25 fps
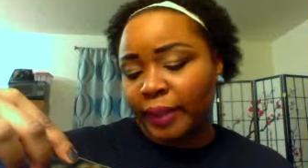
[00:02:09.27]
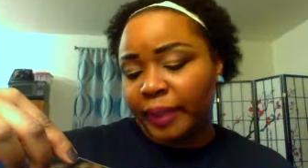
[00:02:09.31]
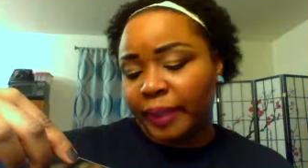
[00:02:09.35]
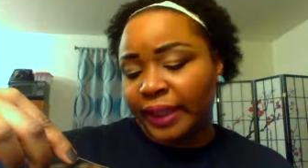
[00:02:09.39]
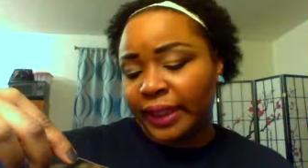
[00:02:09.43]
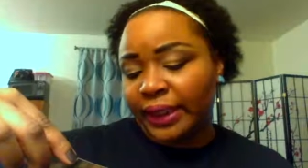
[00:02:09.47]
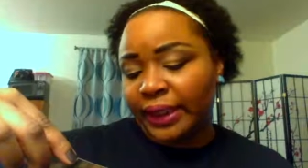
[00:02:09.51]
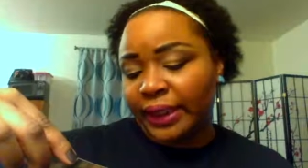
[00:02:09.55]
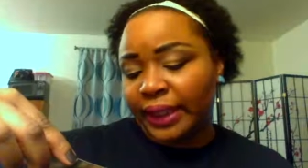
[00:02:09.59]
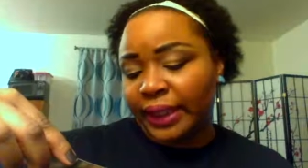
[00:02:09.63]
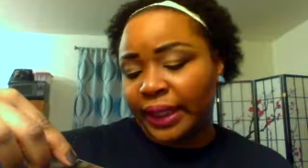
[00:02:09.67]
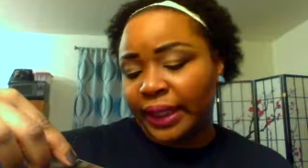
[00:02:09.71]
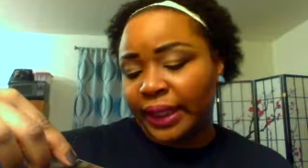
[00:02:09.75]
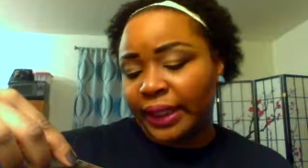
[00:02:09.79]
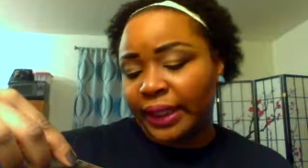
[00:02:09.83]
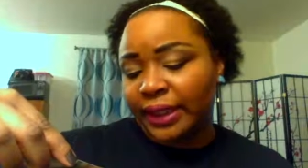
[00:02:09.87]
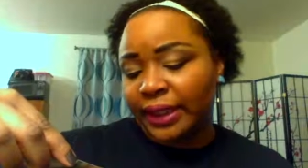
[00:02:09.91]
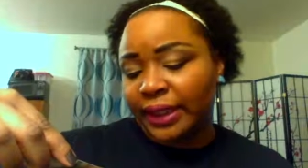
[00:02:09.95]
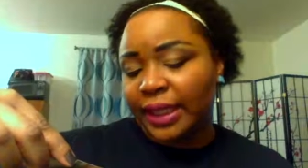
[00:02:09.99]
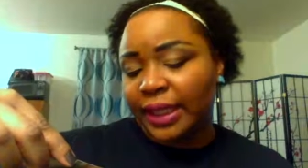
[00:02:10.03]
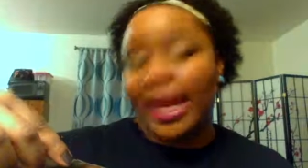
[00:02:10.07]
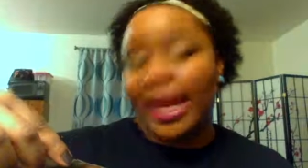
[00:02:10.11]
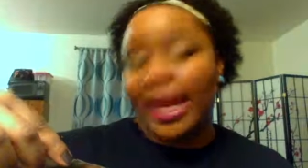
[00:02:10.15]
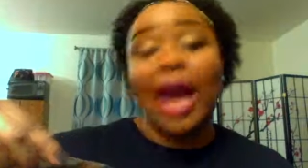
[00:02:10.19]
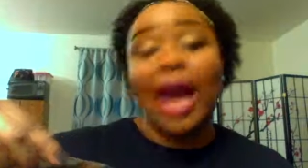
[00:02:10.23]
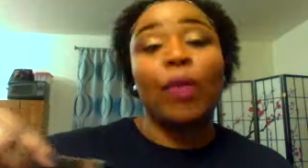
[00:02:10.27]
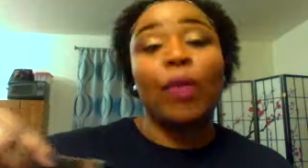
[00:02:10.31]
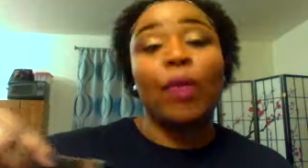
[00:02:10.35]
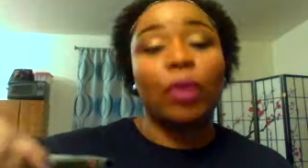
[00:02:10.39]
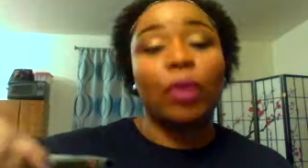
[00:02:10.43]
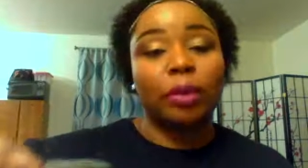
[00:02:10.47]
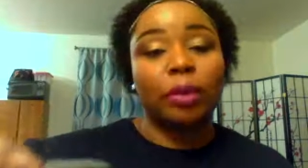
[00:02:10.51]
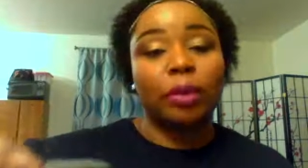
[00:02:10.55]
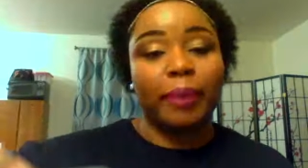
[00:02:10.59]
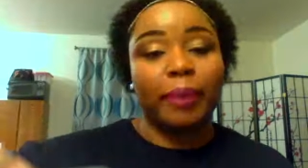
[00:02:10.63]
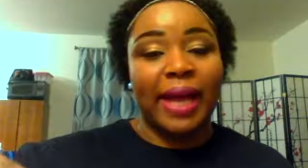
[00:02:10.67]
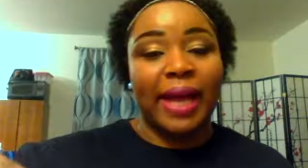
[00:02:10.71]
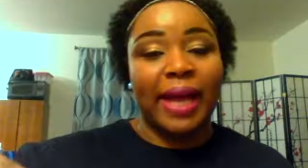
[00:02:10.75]
Basically, it's
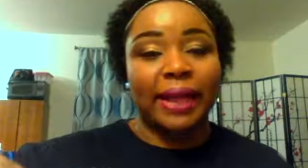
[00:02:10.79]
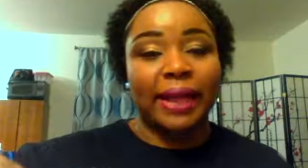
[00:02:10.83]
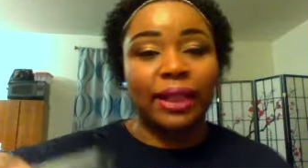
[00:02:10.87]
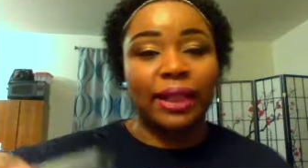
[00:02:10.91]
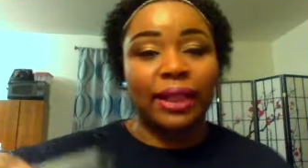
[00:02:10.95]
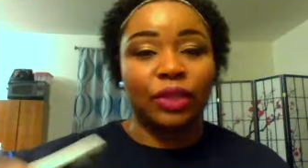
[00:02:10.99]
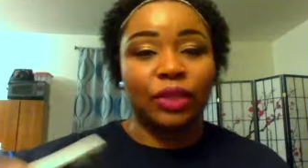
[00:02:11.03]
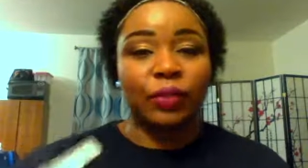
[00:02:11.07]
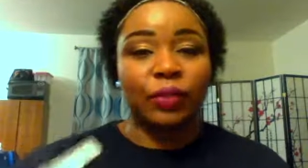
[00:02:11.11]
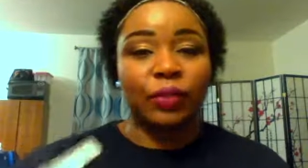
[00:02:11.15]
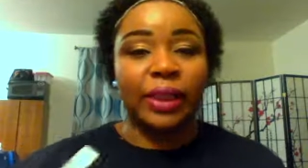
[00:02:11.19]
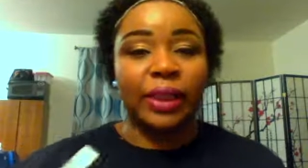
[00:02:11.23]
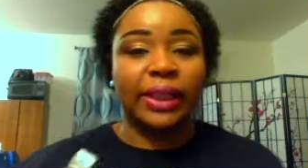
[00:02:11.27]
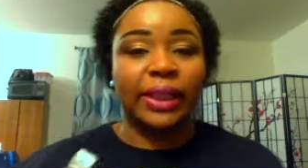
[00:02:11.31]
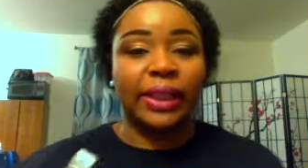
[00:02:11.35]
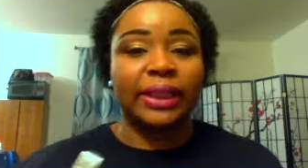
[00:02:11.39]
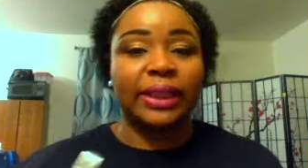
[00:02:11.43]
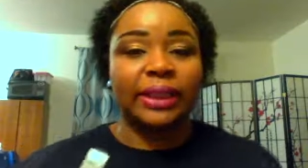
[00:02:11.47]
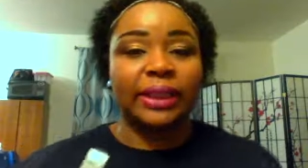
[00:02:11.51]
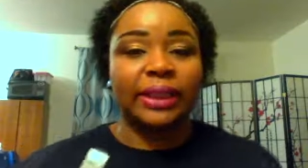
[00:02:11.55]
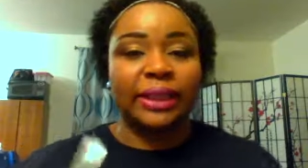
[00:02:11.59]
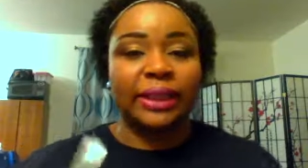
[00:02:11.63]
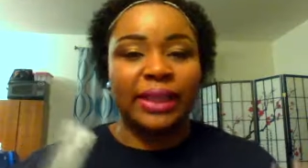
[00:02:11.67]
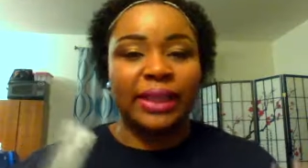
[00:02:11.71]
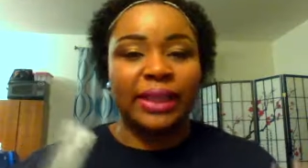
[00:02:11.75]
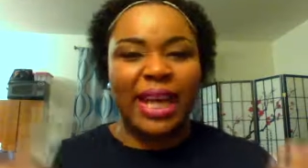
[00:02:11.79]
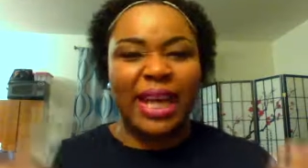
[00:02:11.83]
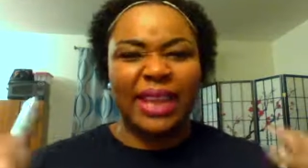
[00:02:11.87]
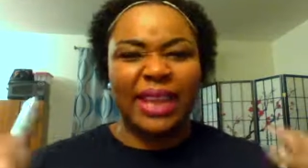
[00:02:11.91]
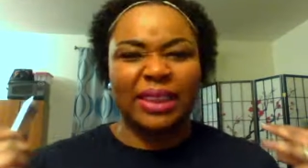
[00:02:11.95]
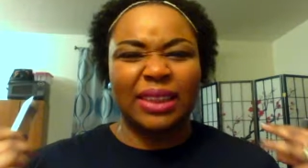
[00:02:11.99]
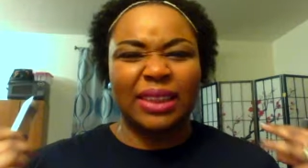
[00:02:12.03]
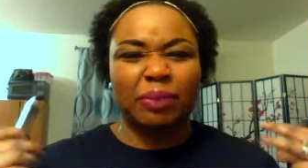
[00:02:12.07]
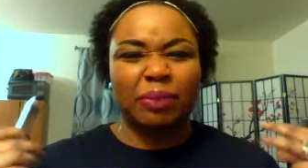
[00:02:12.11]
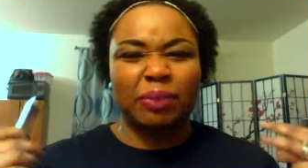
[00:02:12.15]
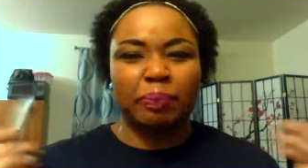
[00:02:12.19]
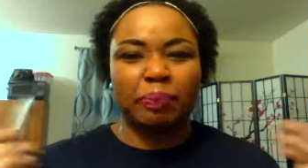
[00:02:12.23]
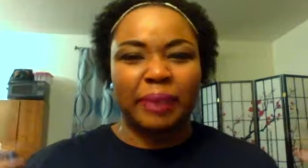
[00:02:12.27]
catwalk black. That's what it is. It's not
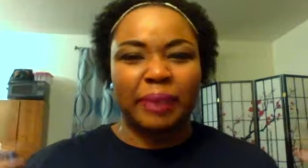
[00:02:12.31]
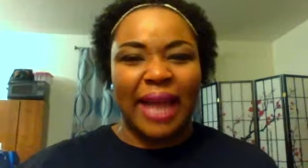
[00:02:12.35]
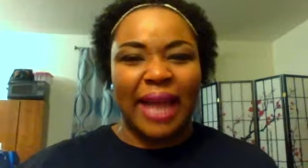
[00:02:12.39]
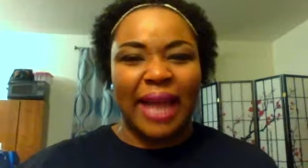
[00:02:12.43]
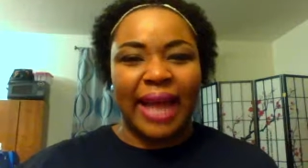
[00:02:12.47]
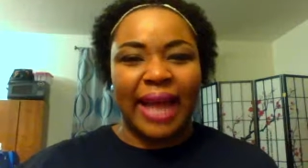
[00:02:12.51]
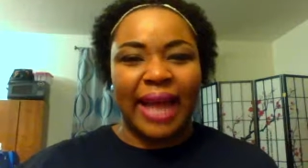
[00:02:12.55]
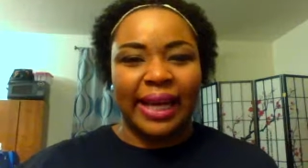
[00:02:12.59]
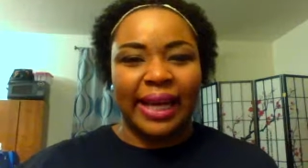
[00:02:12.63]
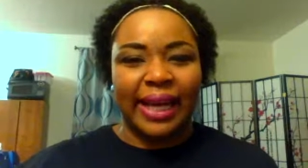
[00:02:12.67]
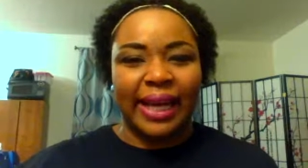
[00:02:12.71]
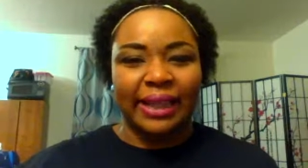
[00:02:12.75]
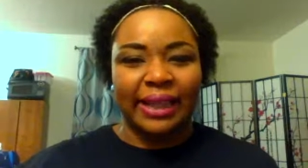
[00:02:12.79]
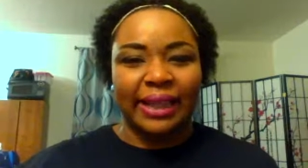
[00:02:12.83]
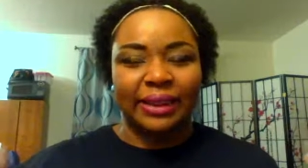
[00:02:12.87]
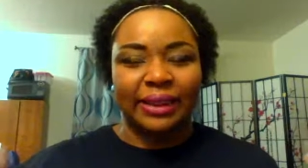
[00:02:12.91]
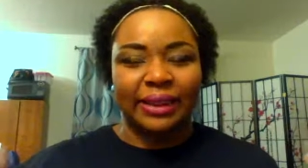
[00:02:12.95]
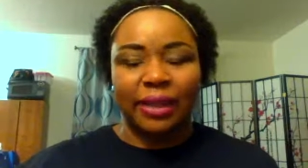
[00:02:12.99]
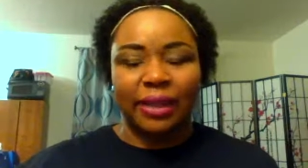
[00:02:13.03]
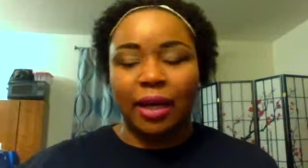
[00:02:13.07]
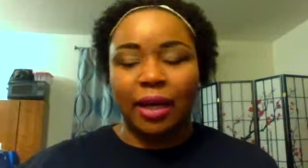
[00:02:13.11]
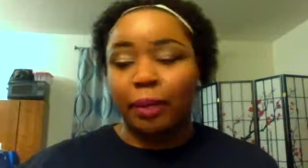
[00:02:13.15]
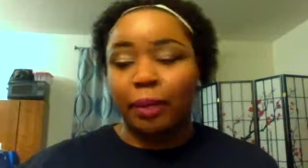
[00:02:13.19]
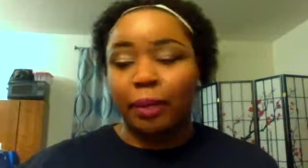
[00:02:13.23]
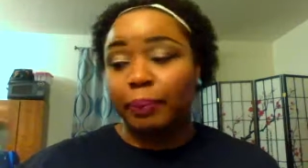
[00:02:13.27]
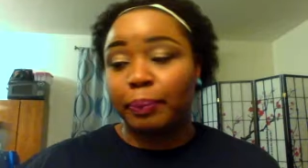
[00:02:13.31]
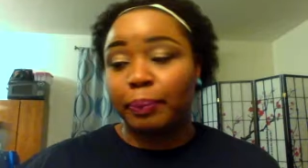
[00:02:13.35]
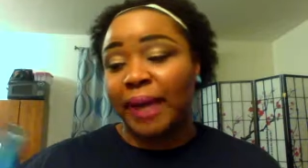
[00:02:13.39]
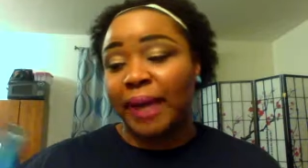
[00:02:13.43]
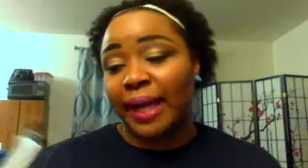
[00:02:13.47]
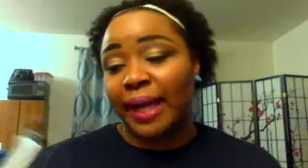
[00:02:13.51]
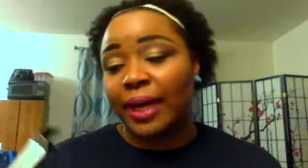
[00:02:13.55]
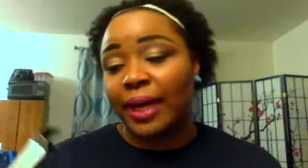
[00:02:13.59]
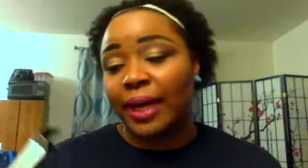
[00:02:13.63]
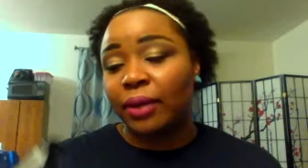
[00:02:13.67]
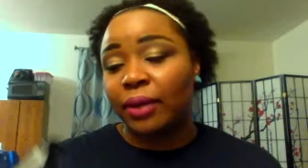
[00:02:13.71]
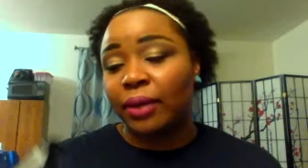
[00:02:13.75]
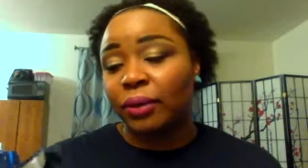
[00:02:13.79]
as black as
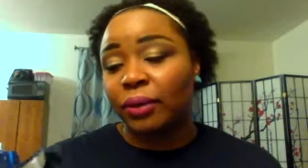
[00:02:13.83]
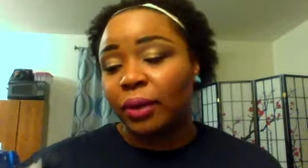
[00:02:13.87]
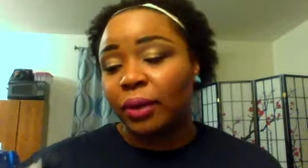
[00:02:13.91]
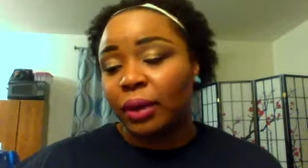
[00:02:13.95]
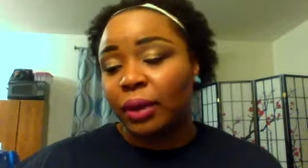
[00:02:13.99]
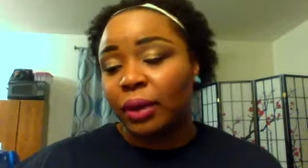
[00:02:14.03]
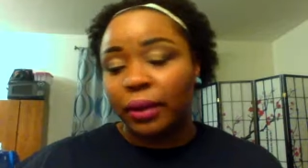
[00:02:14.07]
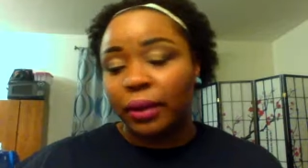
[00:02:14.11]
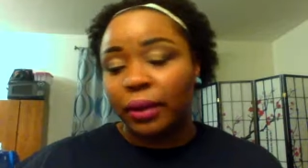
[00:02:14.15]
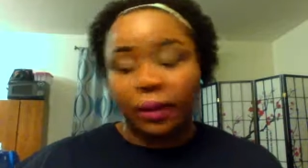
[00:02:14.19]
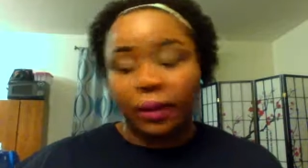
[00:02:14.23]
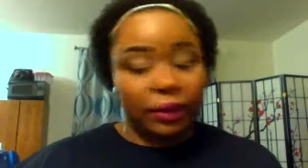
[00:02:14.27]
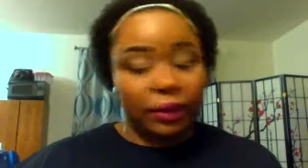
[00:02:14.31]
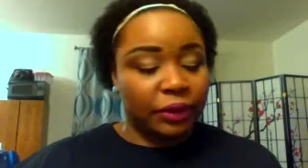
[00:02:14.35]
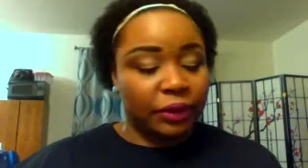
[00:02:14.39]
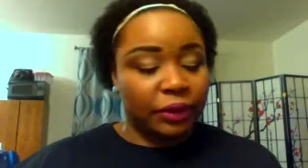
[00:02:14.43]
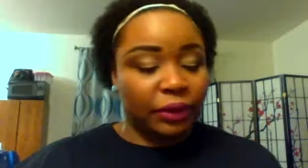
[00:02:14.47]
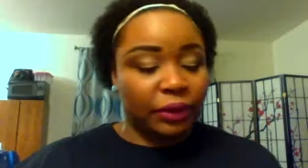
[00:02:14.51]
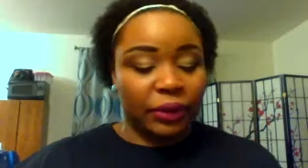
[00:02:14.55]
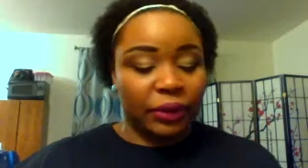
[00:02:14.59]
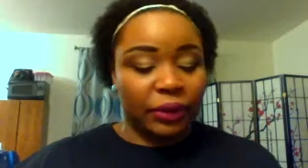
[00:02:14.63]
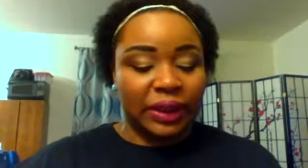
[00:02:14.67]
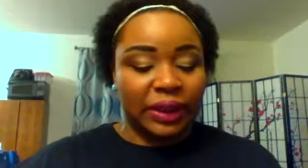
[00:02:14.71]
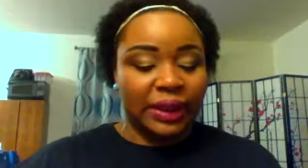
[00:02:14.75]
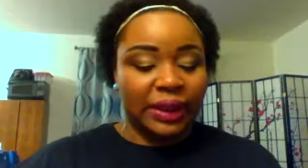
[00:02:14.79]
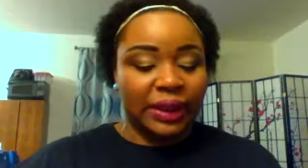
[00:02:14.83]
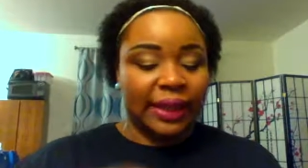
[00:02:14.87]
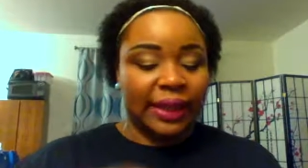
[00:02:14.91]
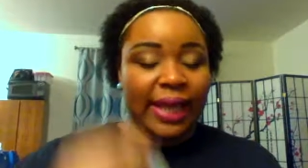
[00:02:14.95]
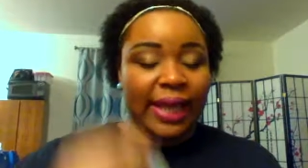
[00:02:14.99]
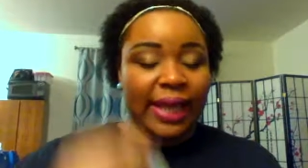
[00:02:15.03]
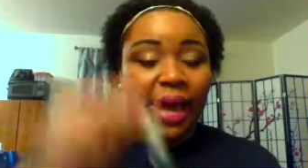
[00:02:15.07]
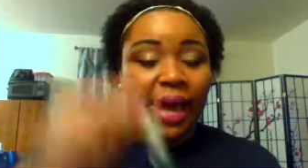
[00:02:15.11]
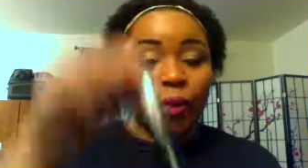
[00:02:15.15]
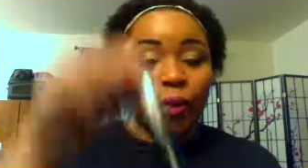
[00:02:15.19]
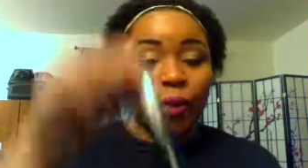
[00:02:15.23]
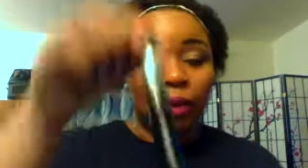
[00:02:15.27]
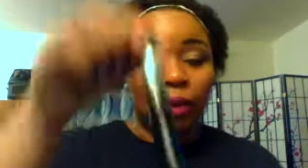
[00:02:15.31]
blackout. So this is the
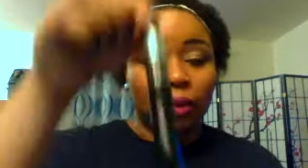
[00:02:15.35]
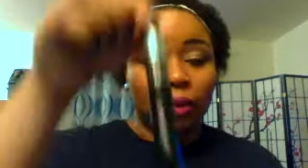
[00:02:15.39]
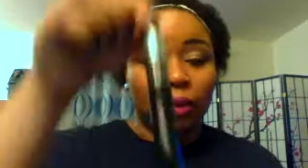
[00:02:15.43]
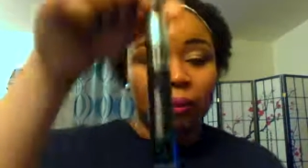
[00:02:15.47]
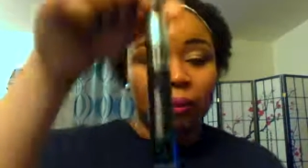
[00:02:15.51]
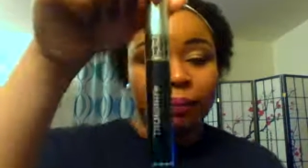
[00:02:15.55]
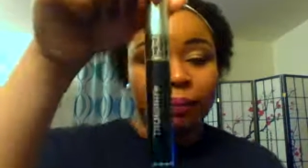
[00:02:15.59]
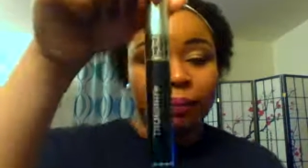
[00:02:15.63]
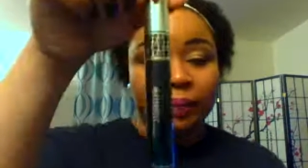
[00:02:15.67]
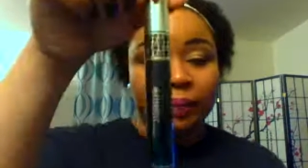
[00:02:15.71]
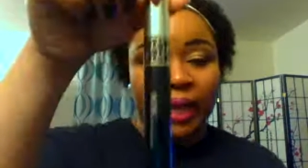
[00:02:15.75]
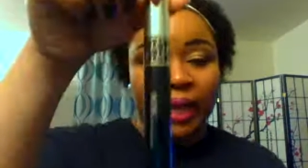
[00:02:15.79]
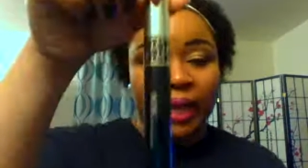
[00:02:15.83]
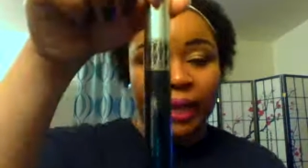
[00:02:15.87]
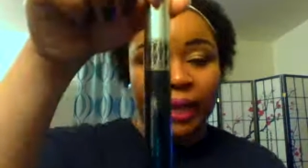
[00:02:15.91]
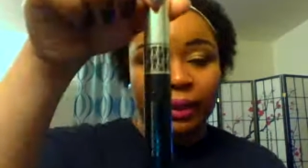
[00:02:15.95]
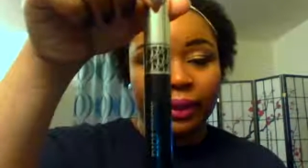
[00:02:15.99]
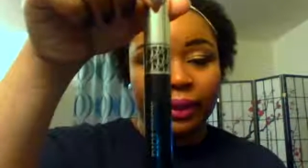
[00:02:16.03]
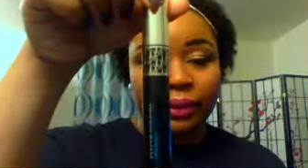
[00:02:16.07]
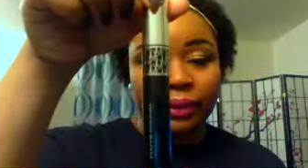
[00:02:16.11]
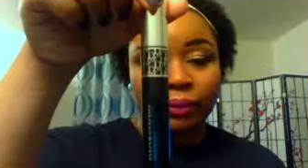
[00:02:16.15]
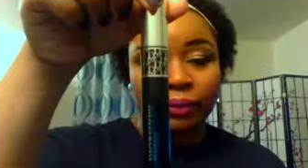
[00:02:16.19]
catwalk black.